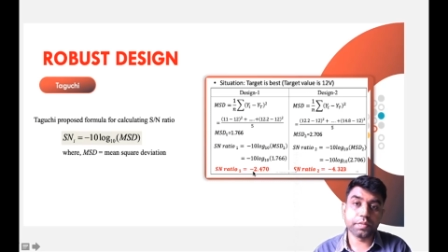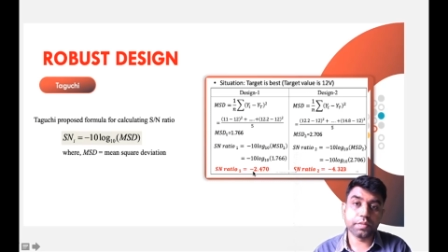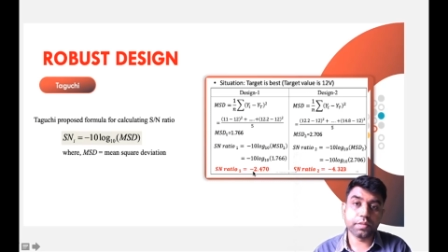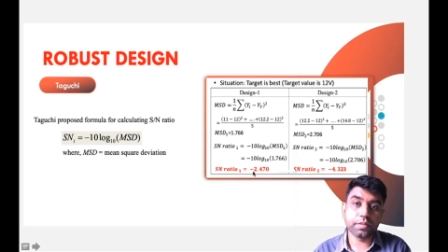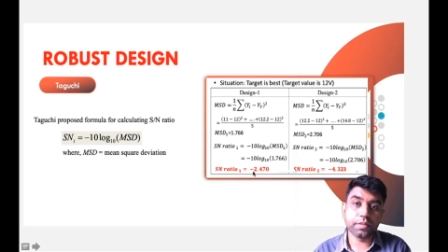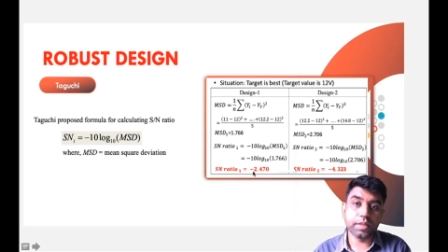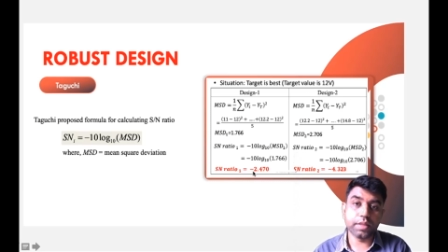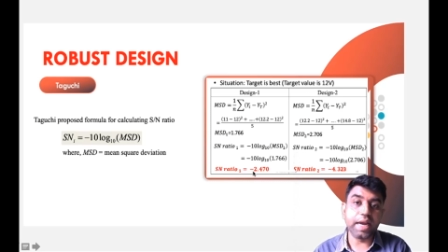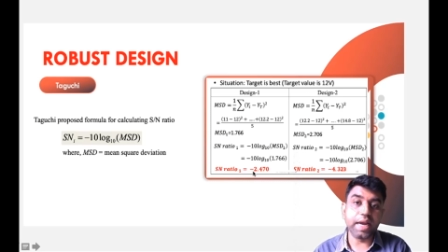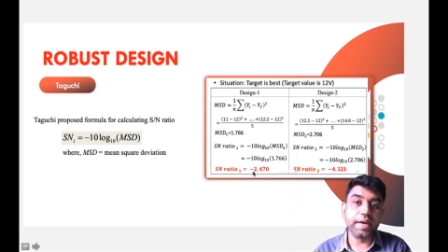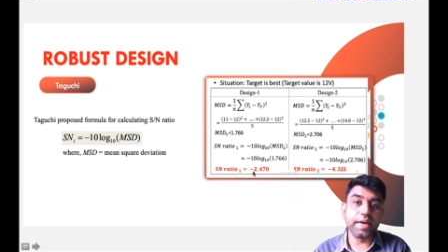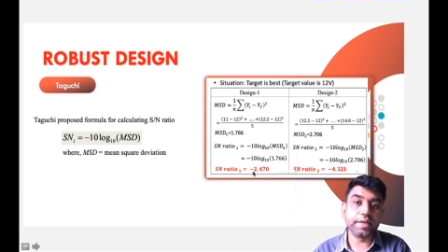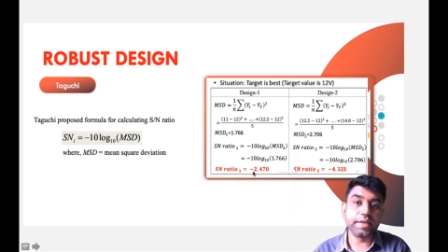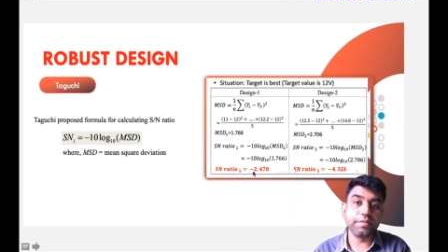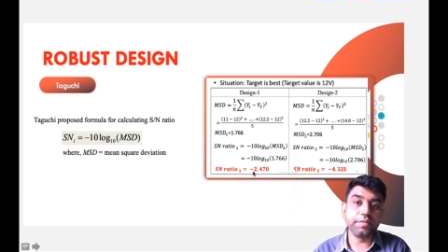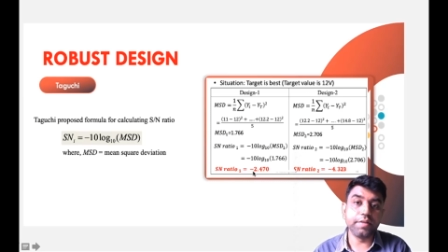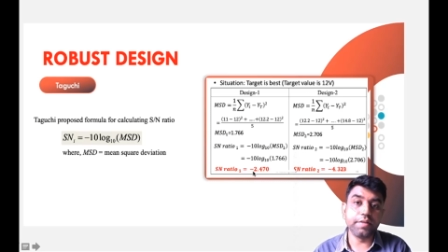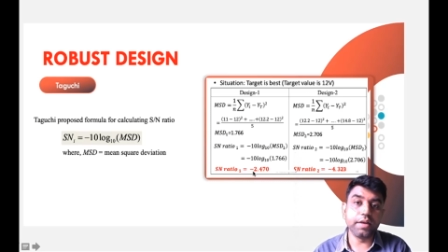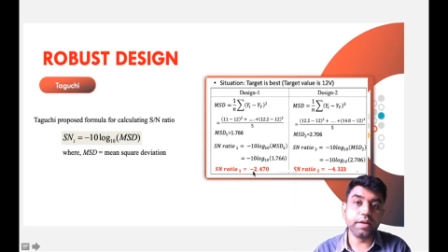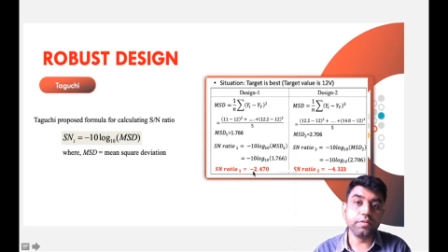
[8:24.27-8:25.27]

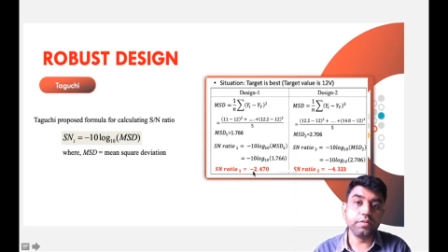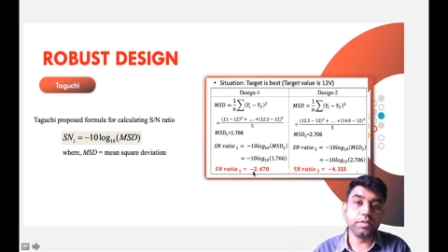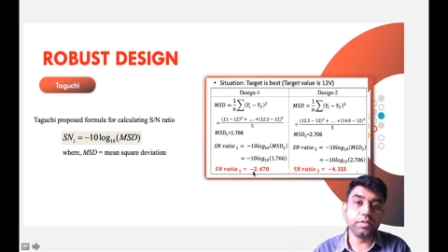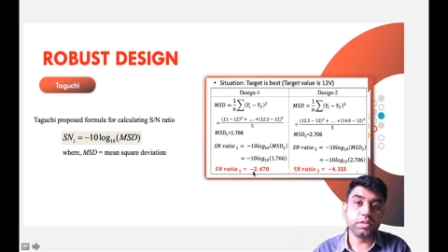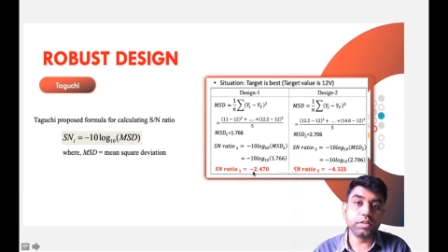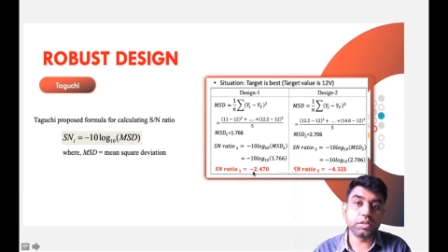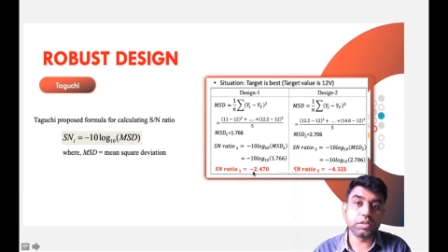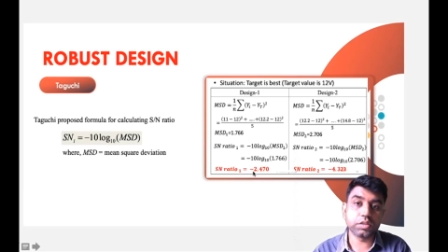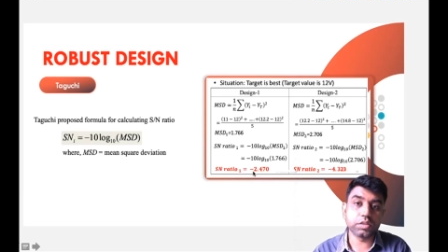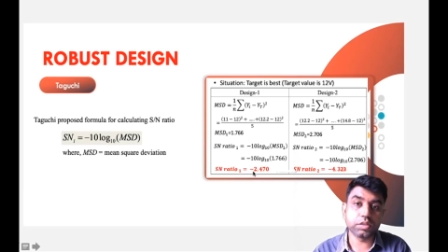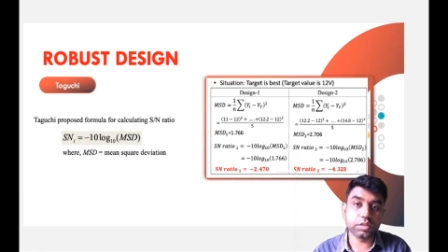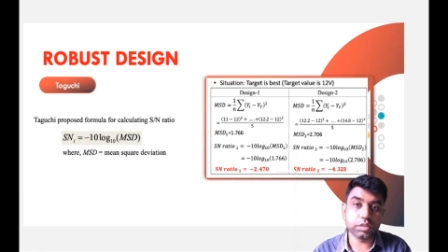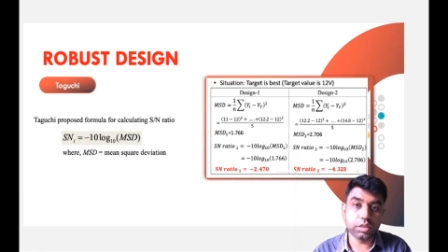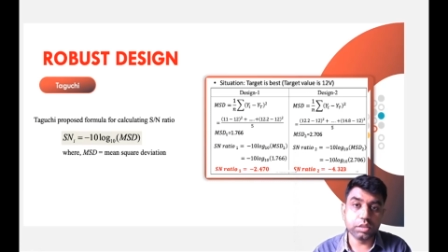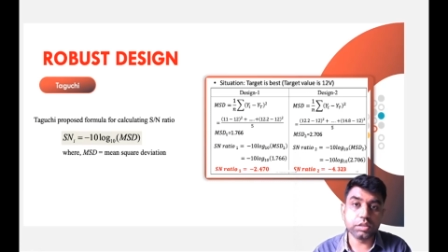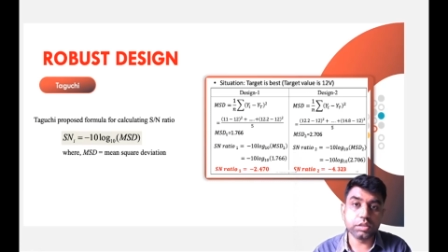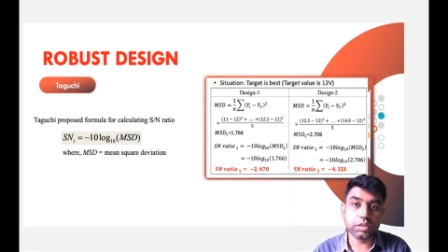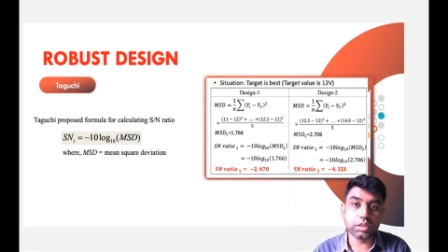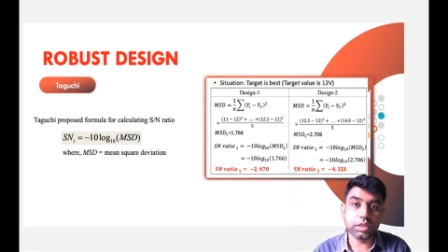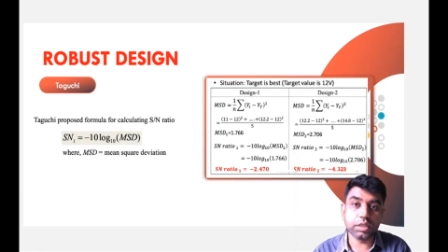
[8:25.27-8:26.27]
negative value is
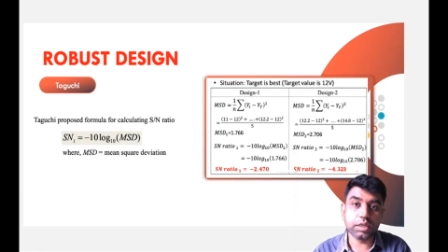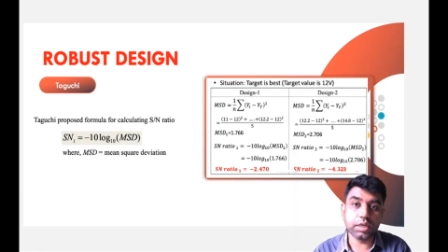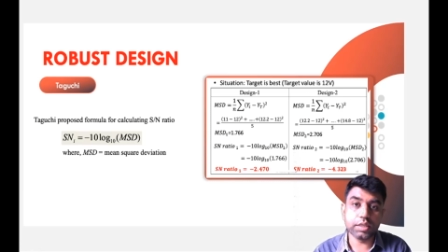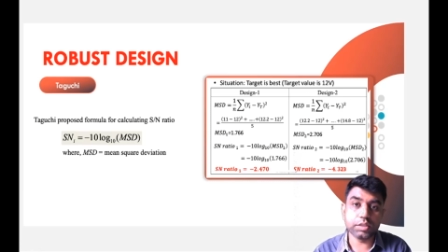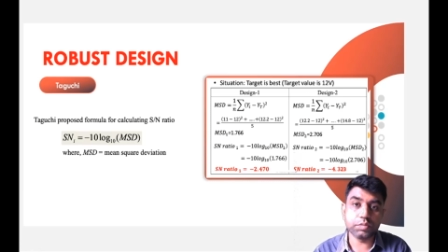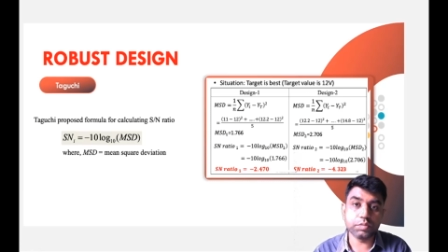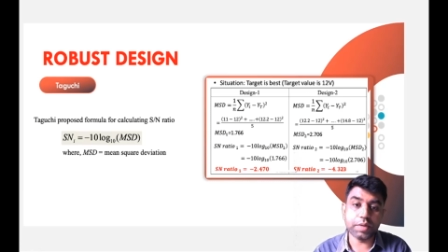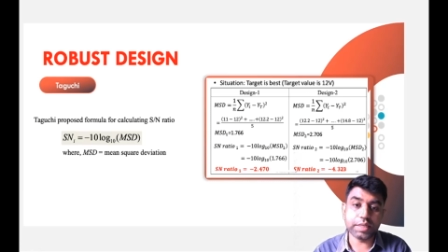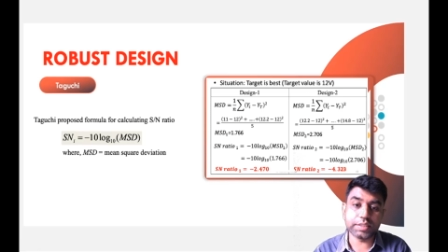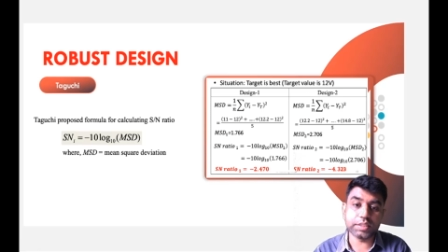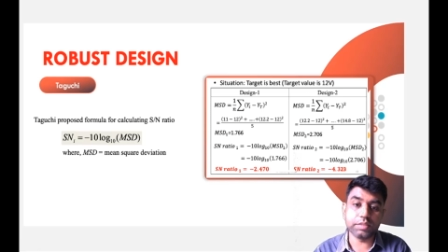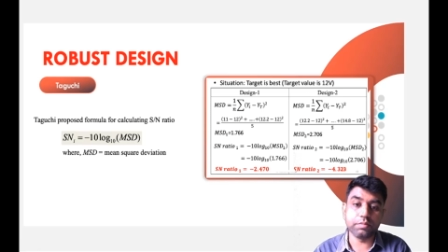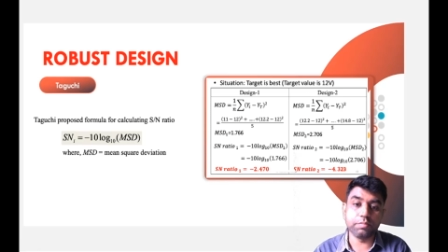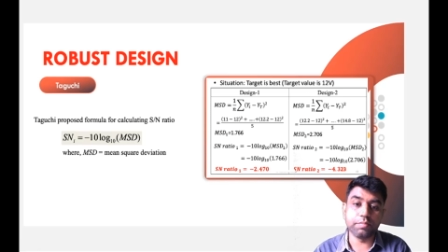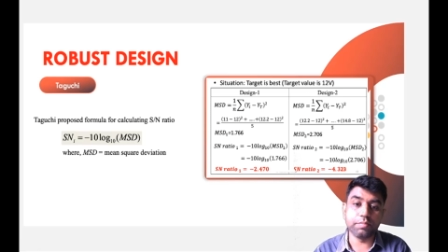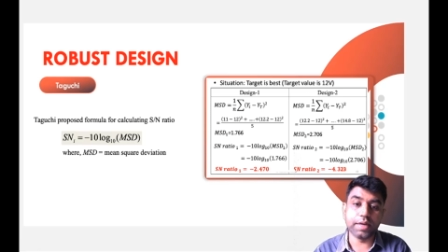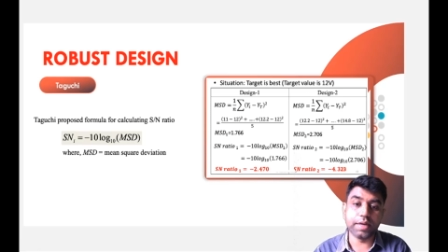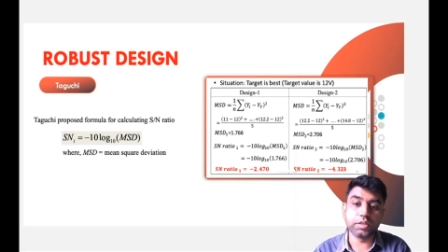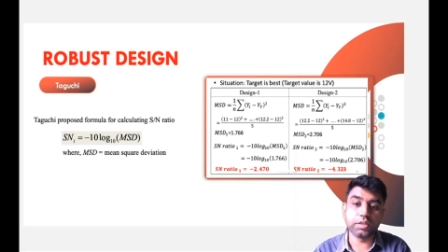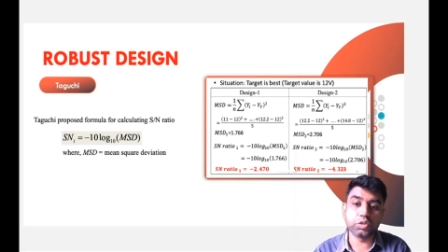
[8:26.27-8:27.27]
considered as
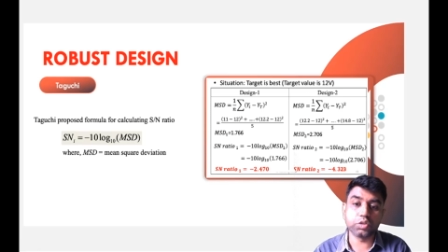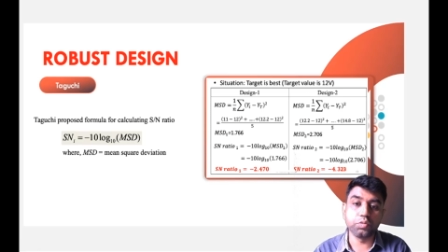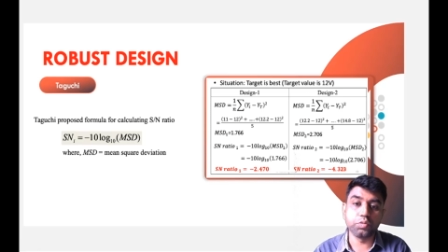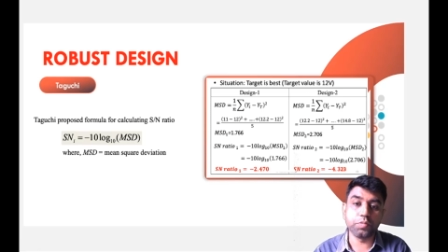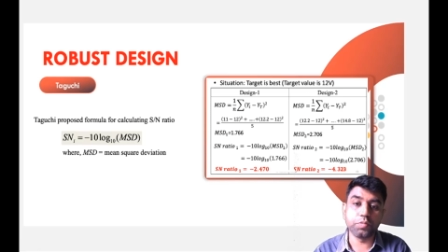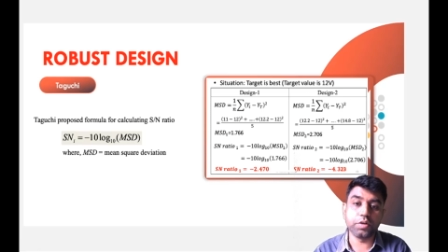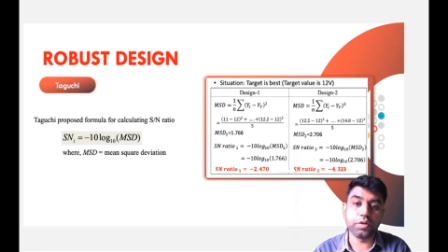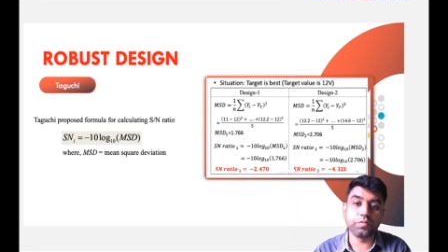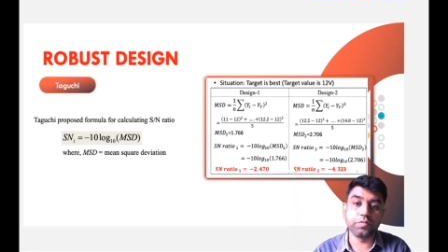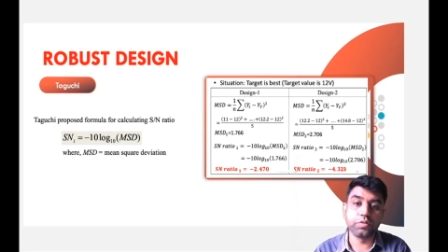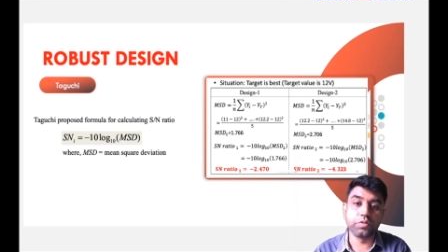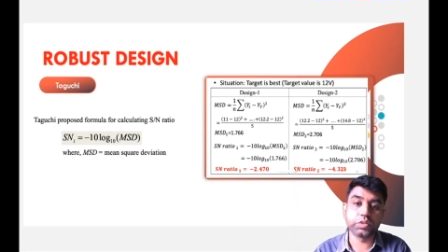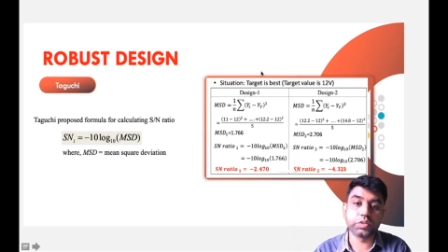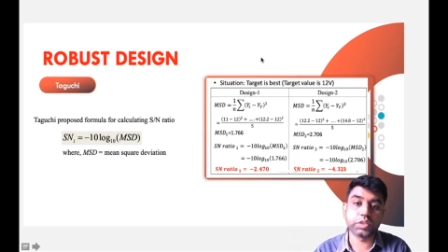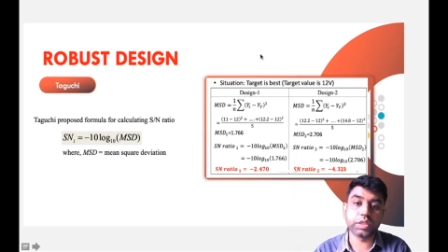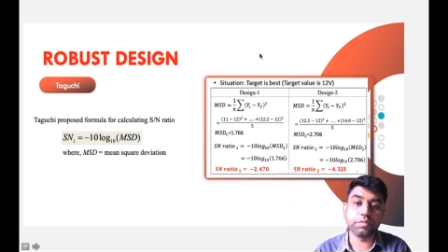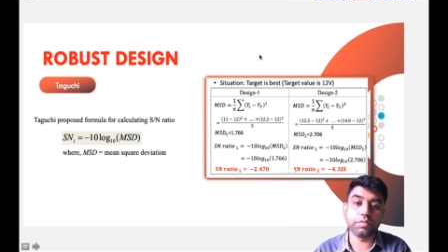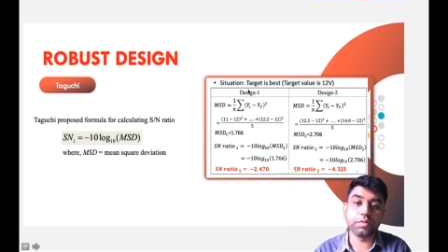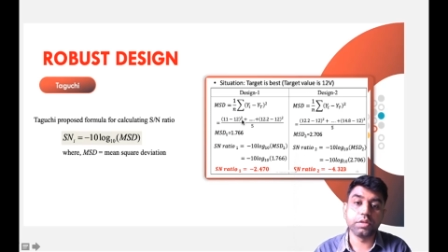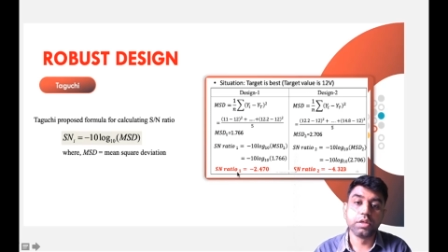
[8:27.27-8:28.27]
maximum,
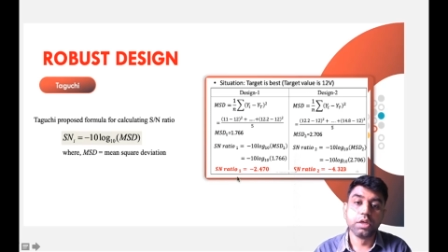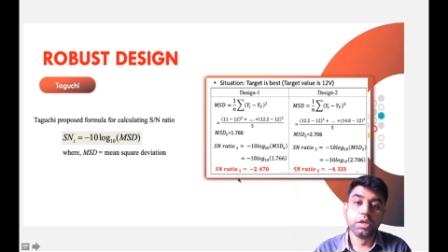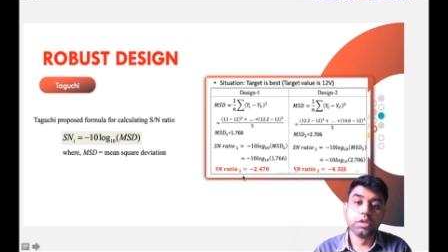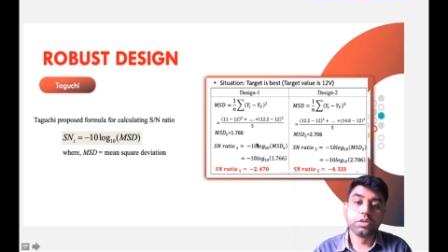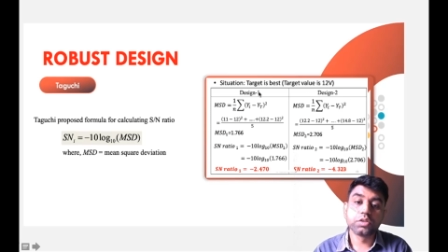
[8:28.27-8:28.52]
-2.47.